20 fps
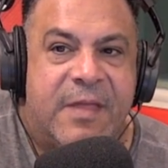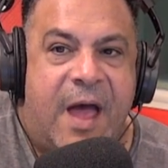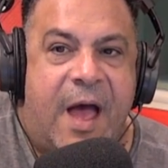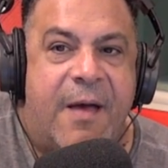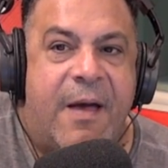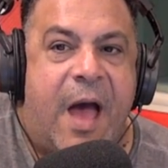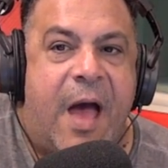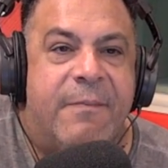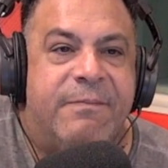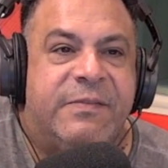
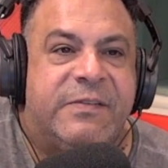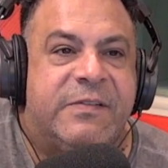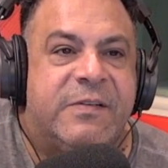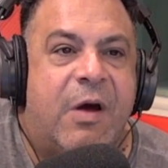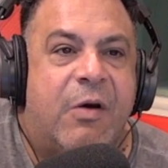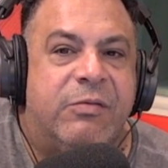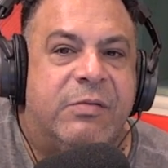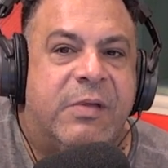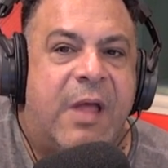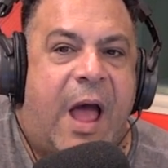I, I'm
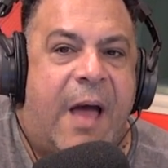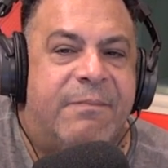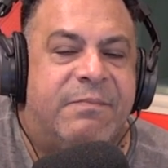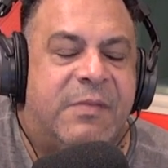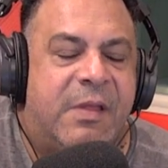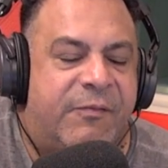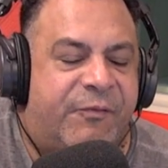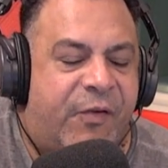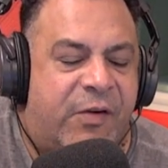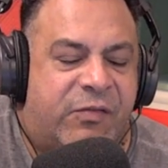so.
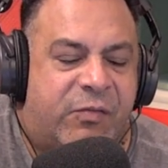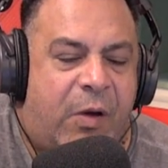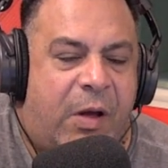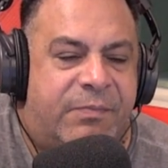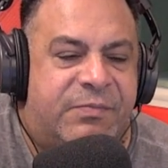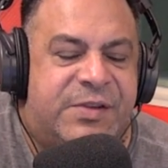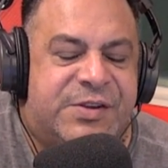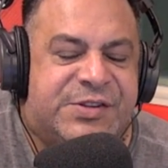I'm first of all, I'm